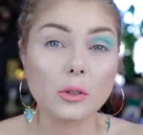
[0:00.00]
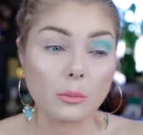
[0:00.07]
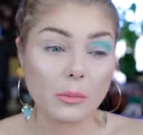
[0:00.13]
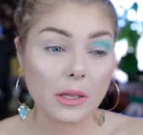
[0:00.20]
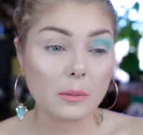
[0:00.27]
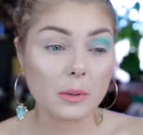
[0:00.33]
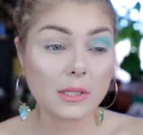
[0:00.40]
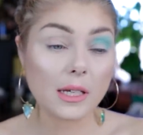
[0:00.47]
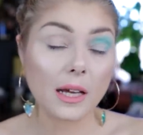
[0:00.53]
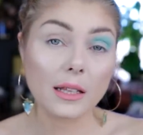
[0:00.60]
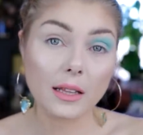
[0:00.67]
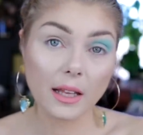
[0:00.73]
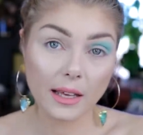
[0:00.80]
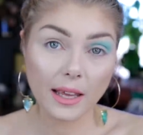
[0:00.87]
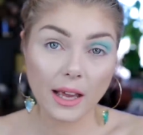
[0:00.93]
to me, because I
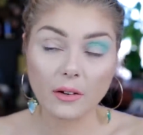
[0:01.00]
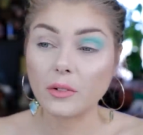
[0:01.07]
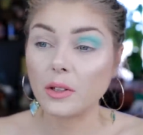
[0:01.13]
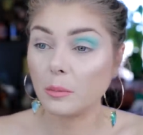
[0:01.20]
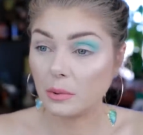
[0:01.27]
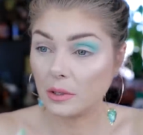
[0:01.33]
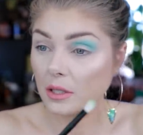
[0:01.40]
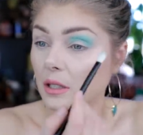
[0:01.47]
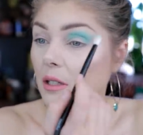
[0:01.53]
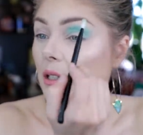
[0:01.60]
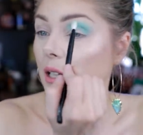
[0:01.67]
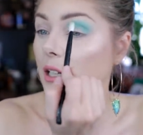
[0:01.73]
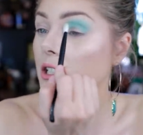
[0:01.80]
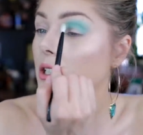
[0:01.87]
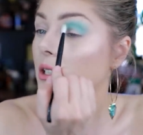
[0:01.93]
like having a big
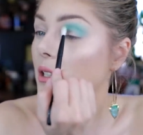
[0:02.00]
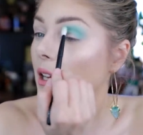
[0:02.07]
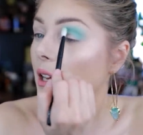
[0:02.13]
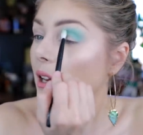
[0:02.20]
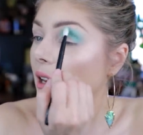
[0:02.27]
collection,